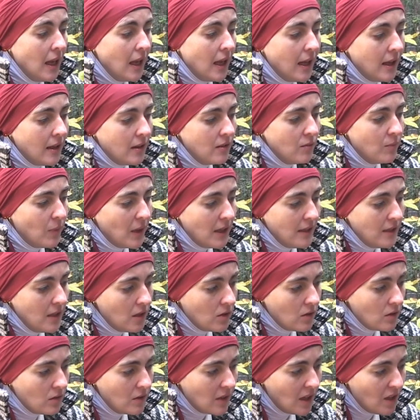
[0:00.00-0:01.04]
And by the
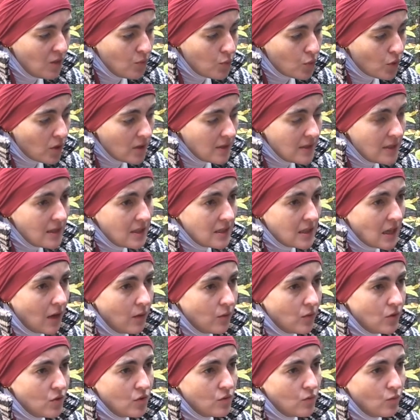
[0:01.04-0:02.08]
end of that process, I
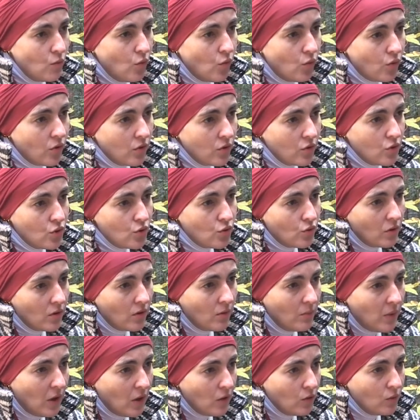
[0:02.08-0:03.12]
was more sure
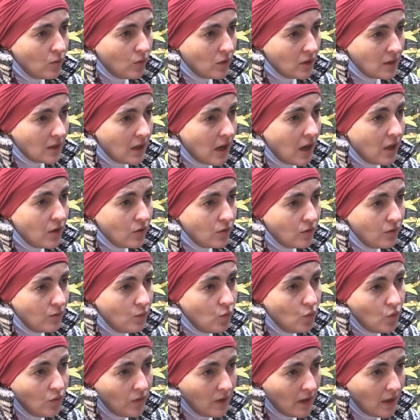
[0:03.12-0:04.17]
about what kind of
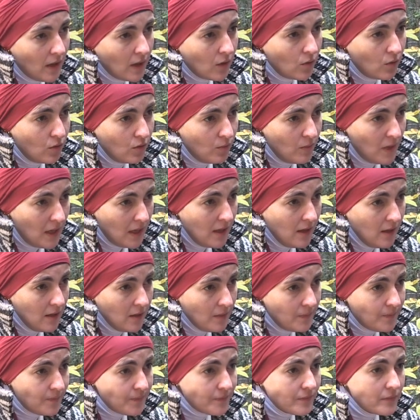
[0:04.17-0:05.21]
movie I could make.
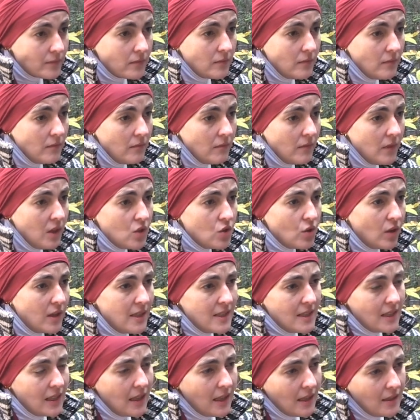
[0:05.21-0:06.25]
Mm. So I
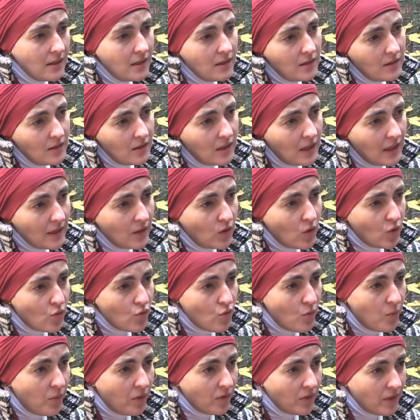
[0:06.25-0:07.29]
selected like a
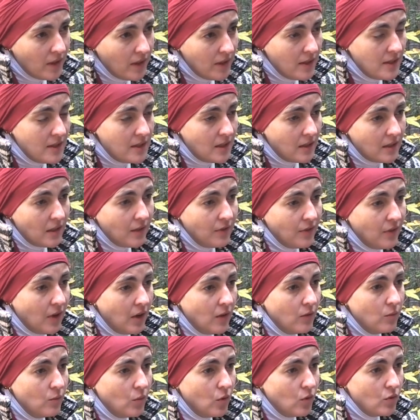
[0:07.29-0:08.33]
group of kids that I
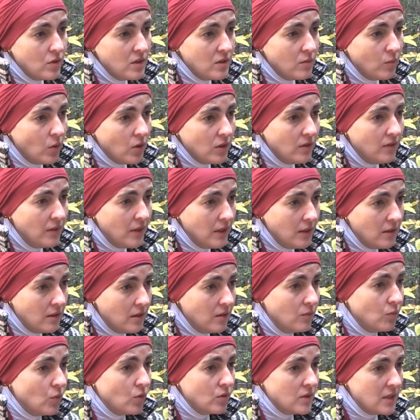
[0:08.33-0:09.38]
find most
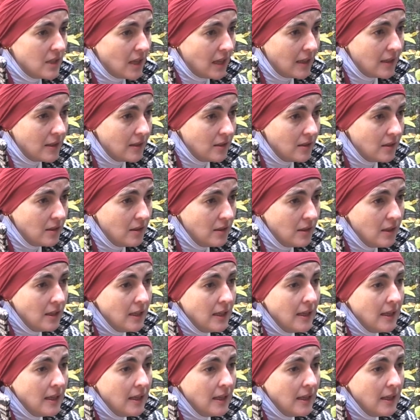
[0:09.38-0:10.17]
motivated, most talented.